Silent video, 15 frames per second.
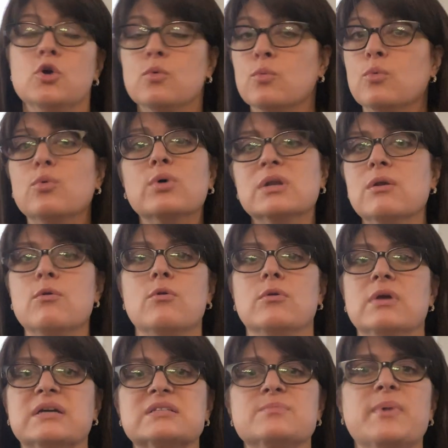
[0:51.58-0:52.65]
Wouldn't
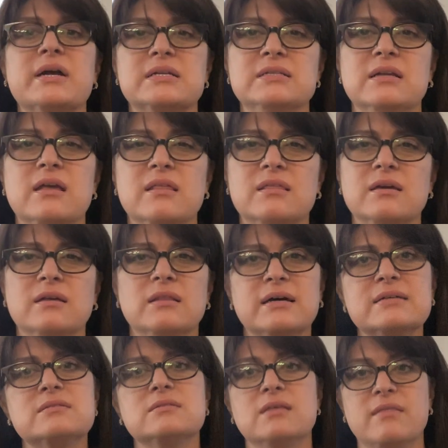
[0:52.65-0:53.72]
expect anything
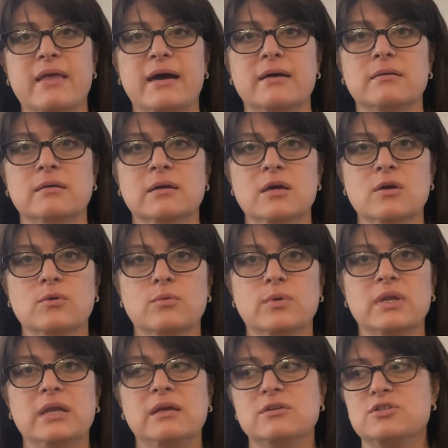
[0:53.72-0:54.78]
less than that. We
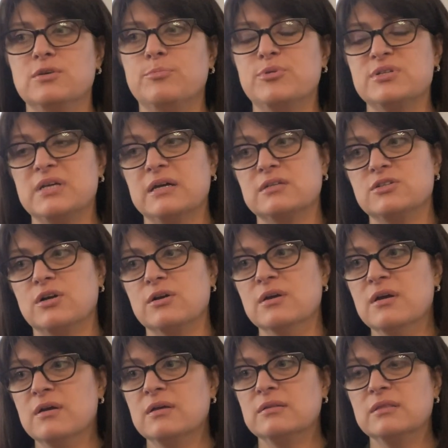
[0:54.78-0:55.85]
need to protect our
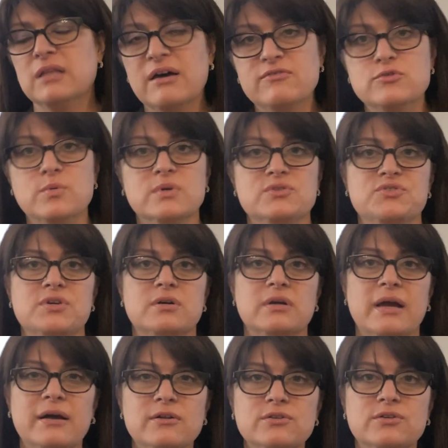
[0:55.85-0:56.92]
loved ones, our
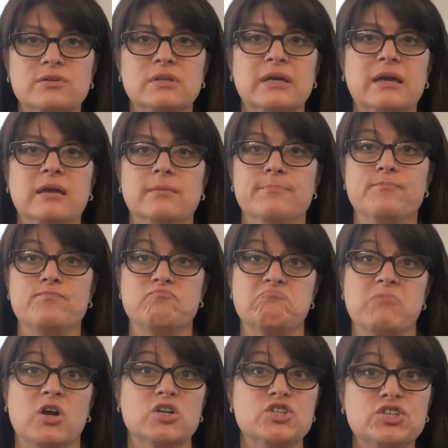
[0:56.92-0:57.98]
elderly,
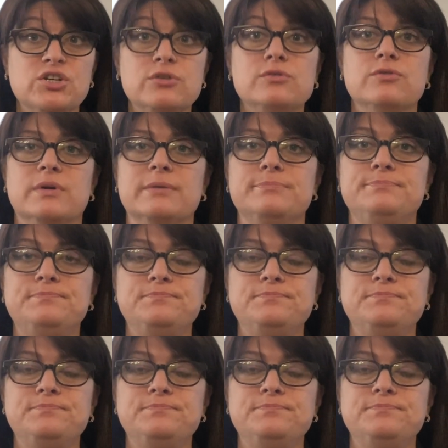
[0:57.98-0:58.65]
our children.